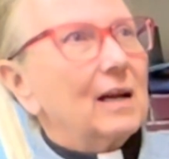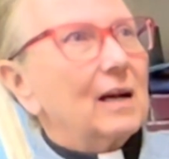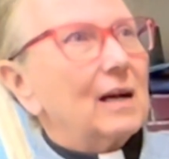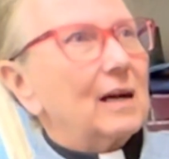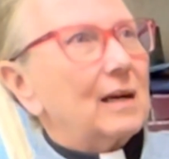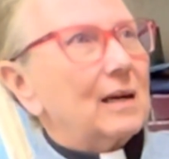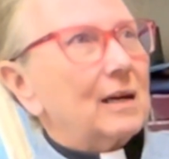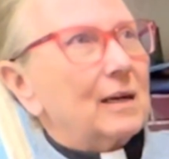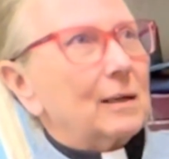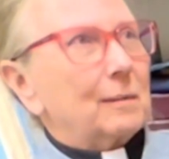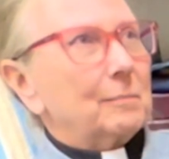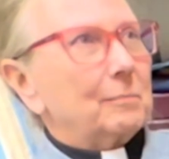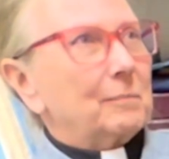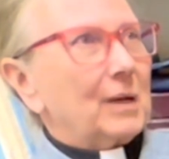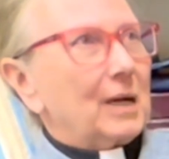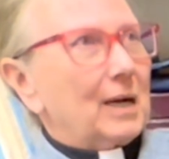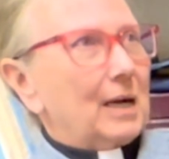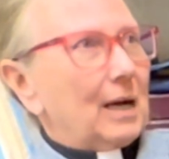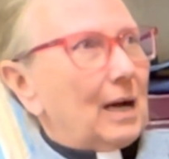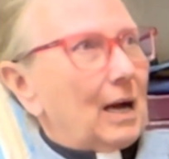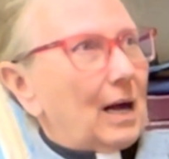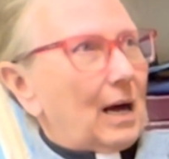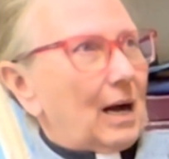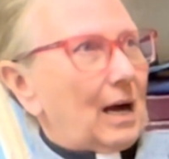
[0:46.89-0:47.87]
Um,
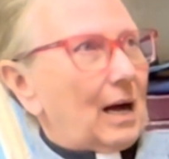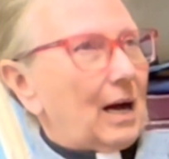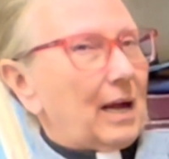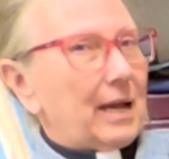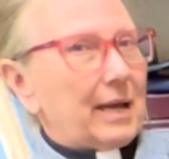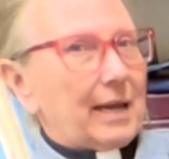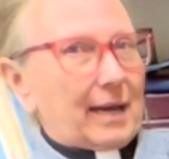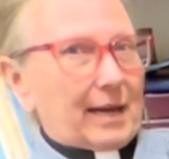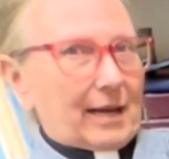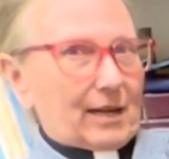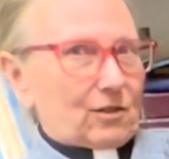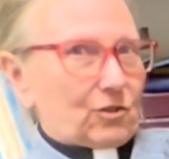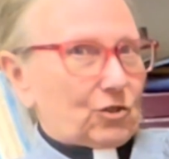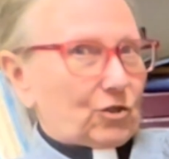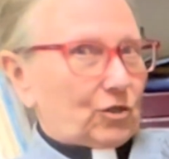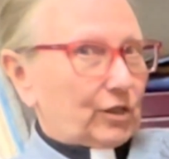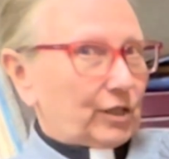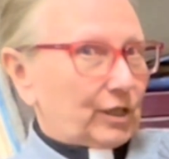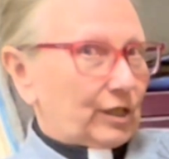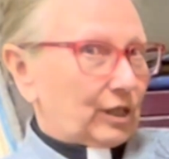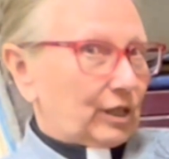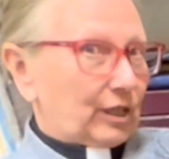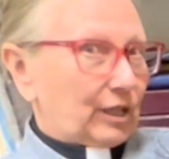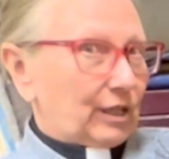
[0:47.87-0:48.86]
I
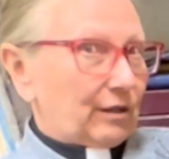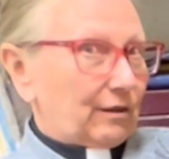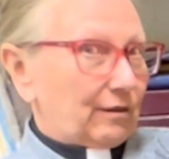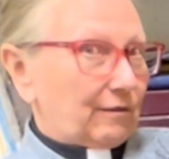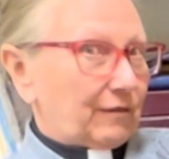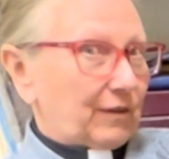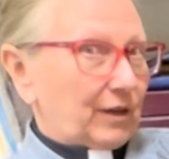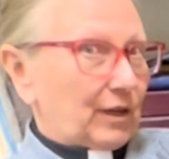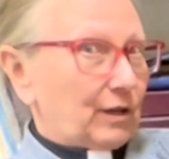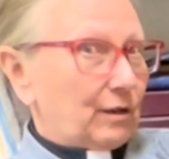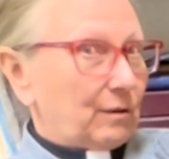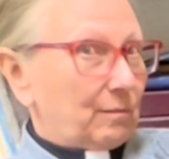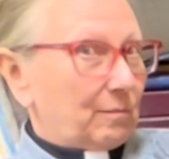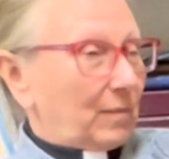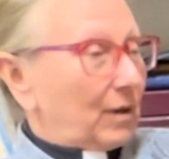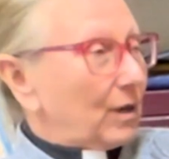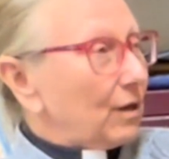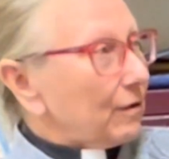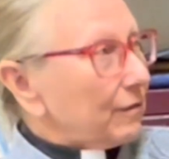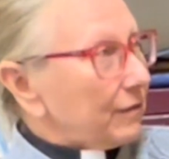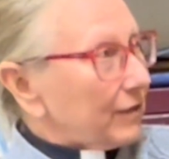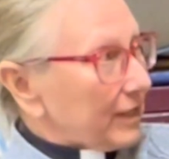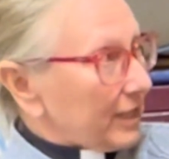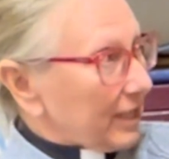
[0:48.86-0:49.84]
actually live in
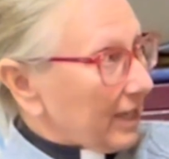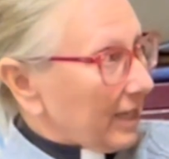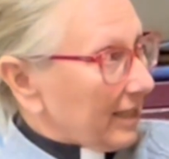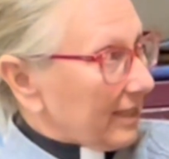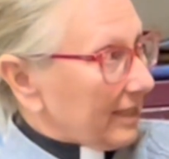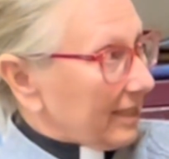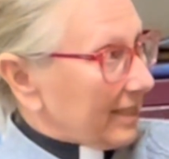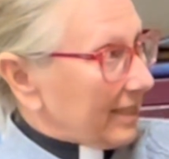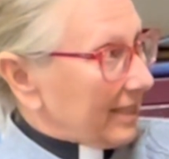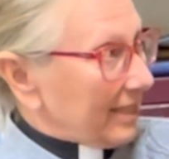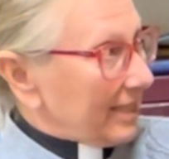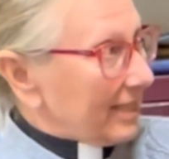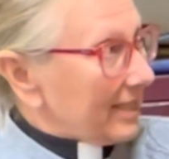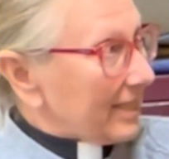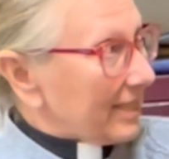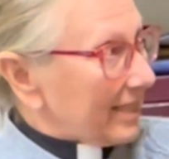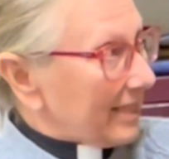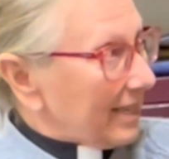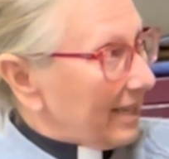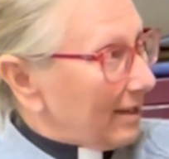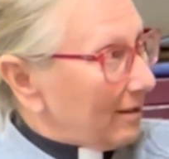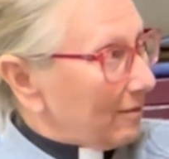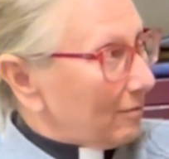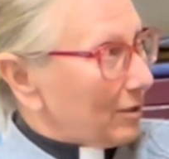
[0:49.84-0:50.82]
Marfa, Texas,
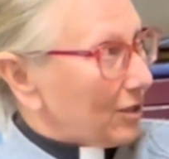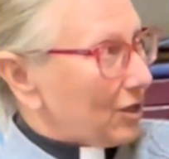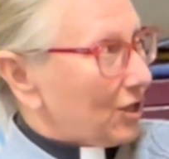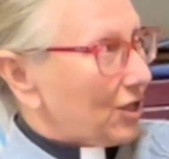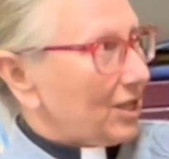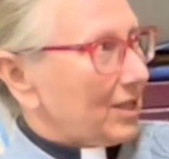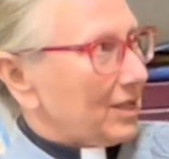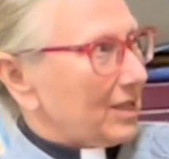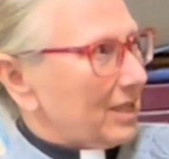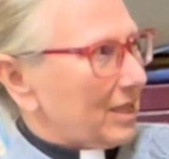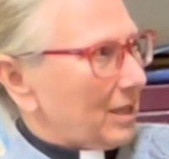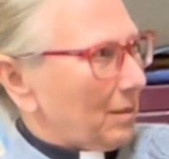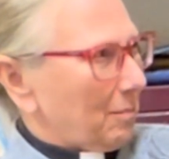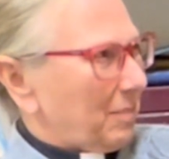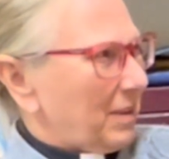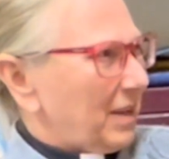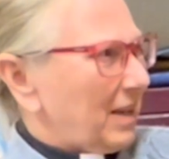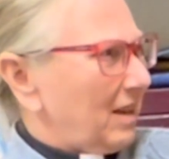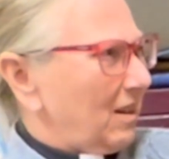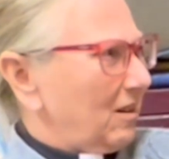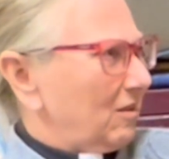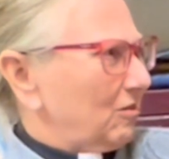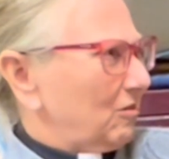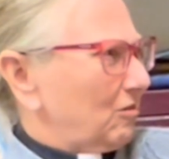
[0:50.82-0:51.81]
which is
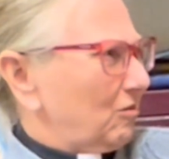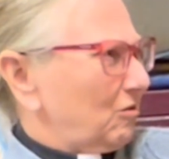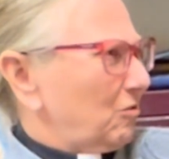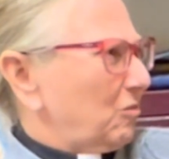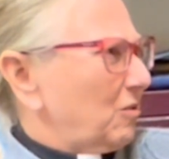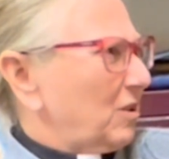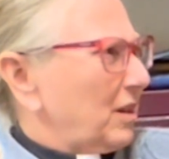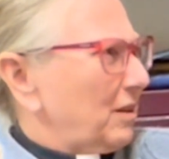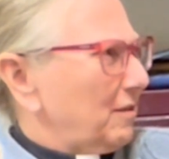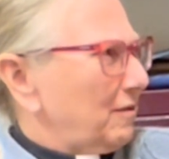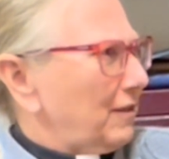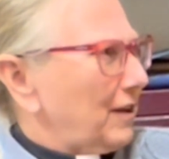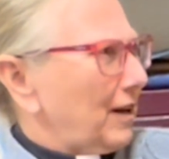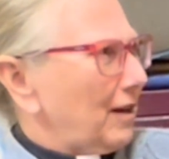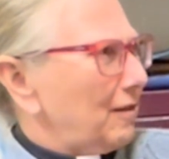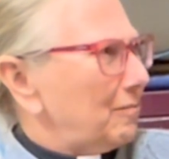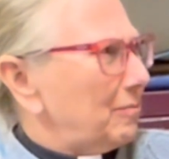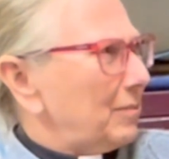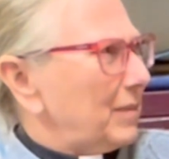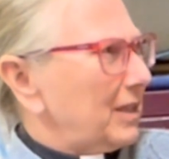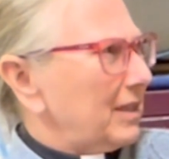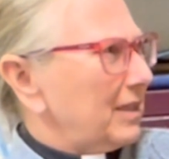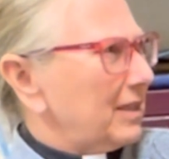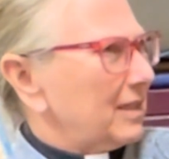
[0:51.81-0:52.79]
about 25
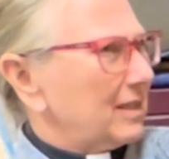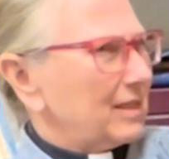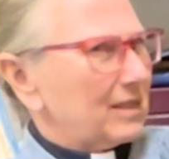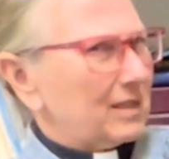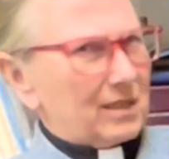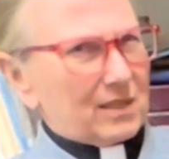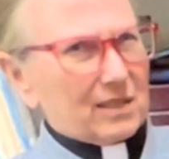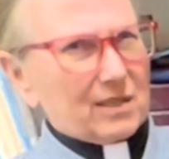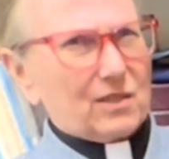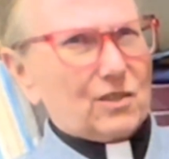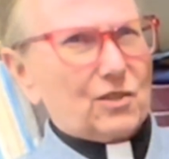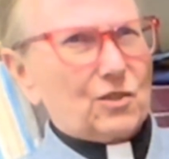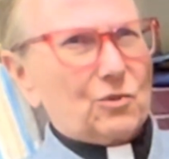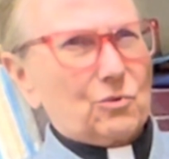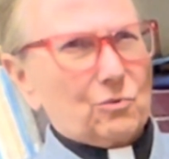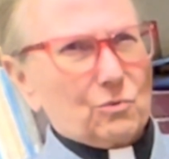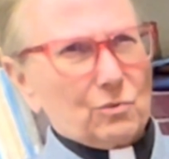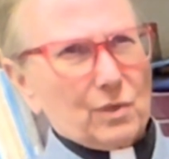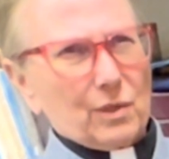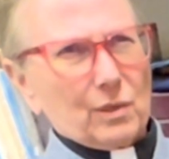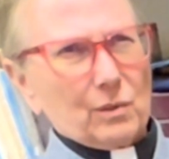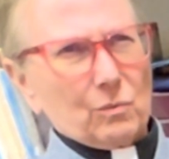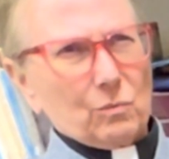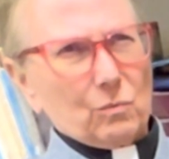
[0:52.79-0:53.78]
minutes to
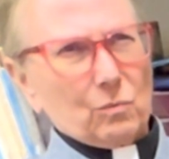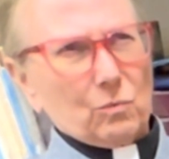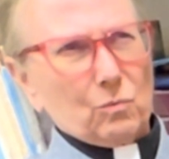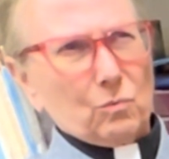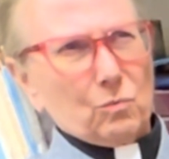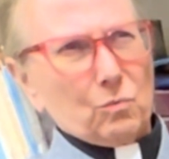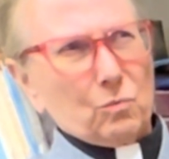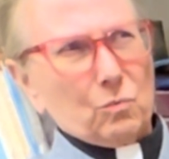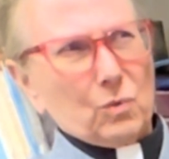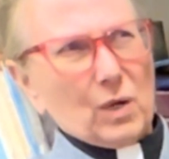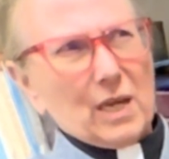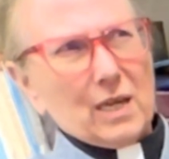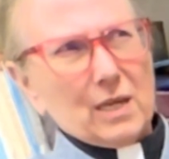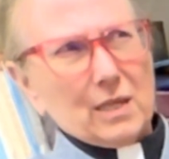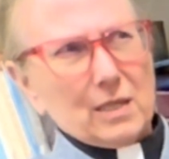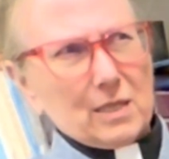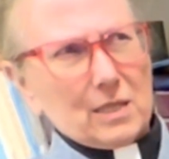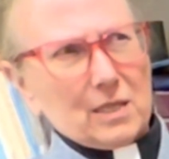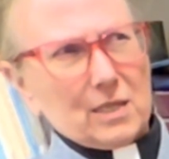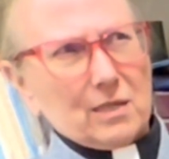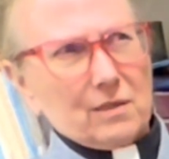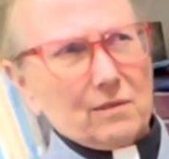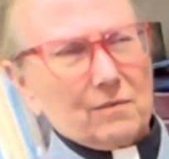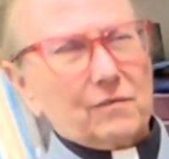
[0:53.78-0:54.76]
the
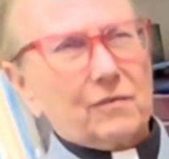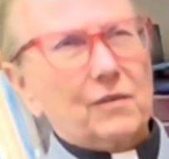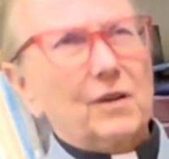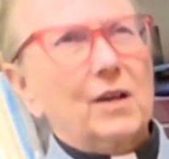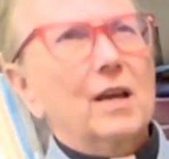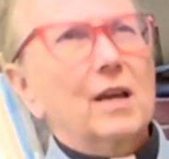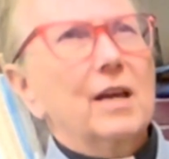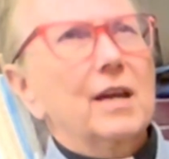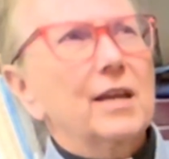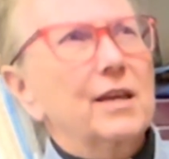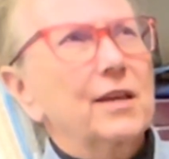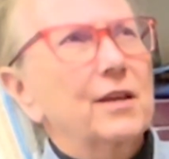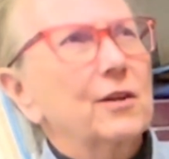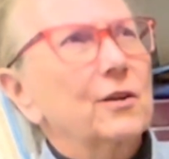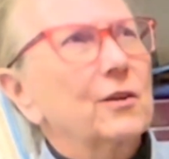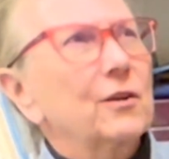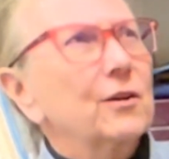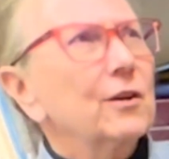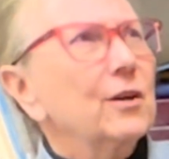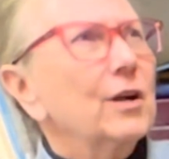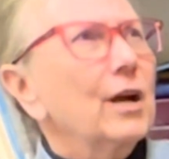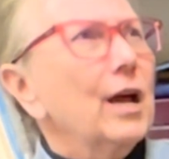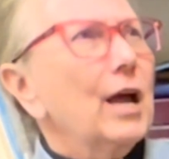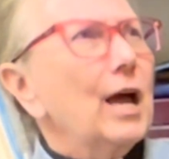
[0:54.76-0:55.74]
west of
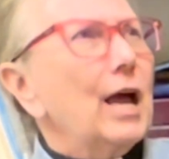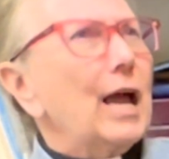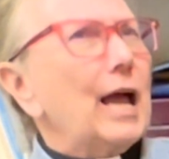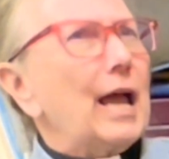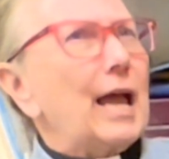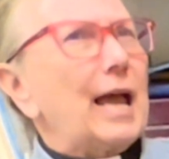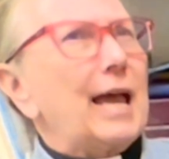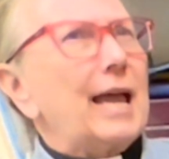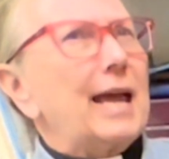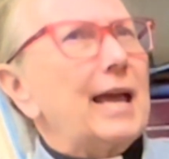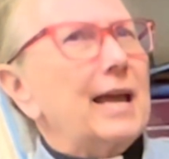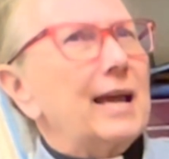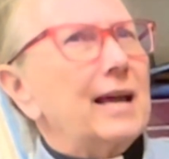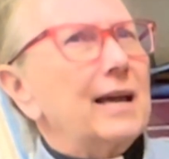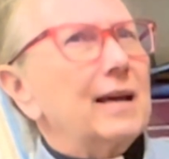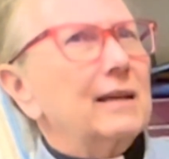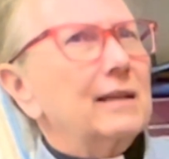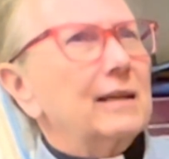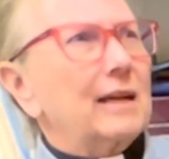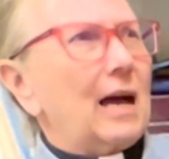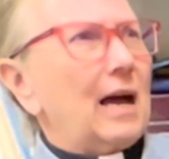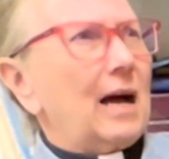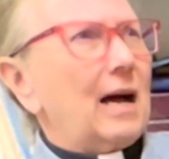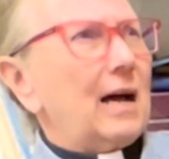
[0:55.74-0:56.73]
here
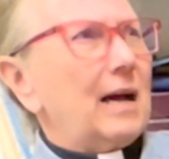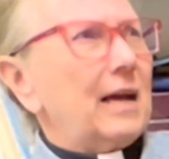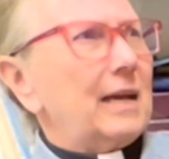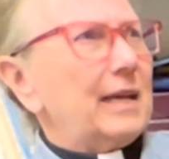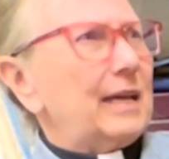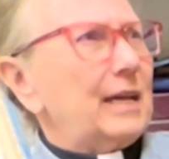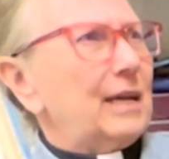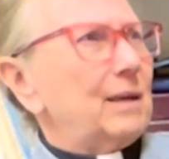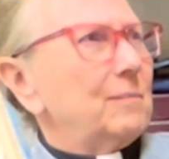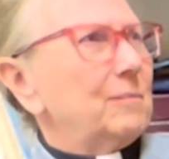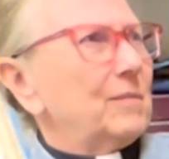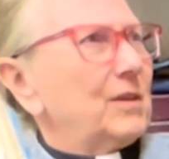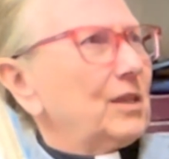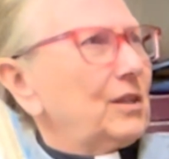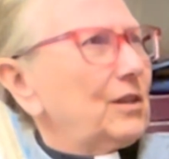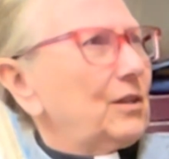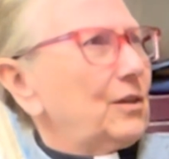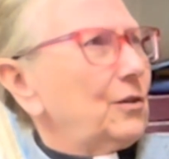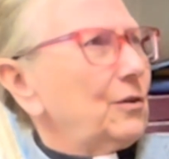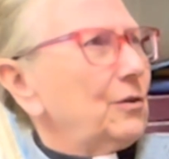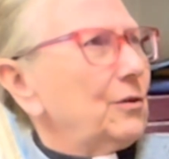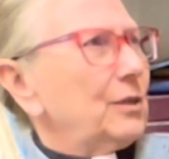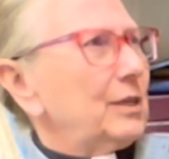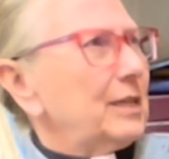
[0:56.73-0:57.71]
and I am the
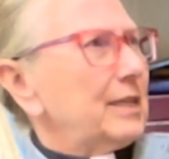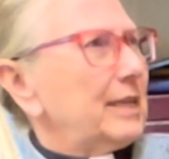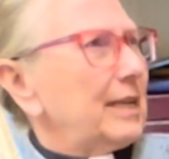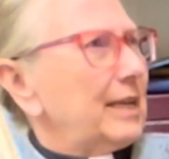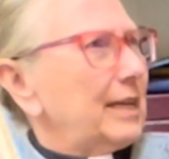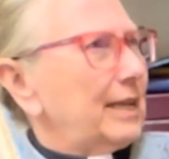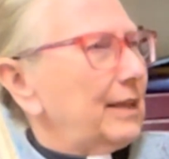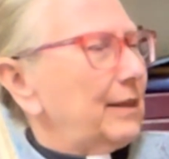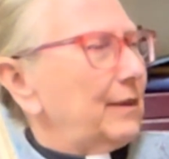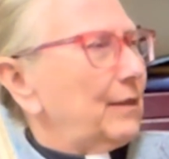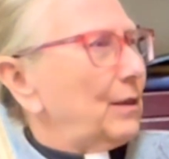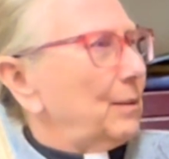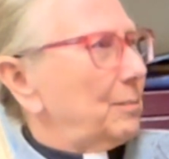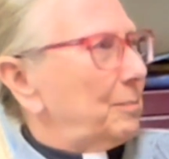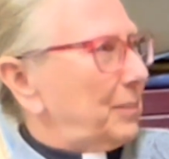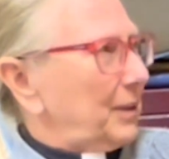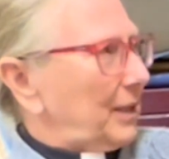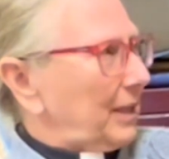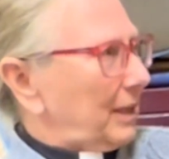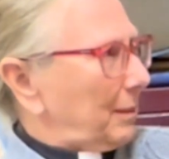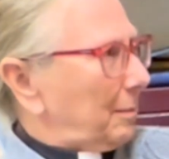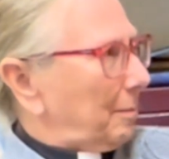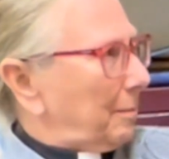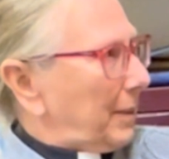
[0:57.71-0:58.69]
curate in the
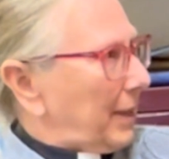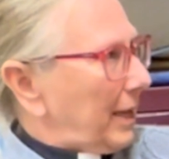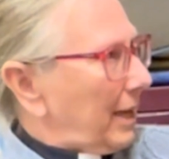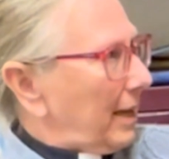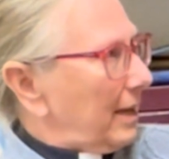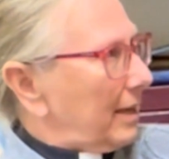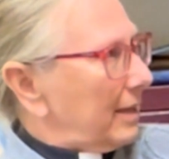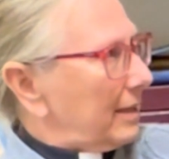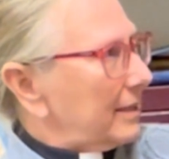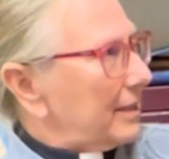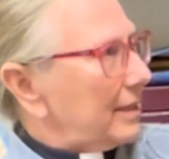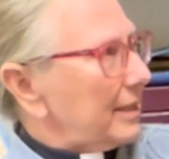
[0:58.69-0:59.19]
Big Bend.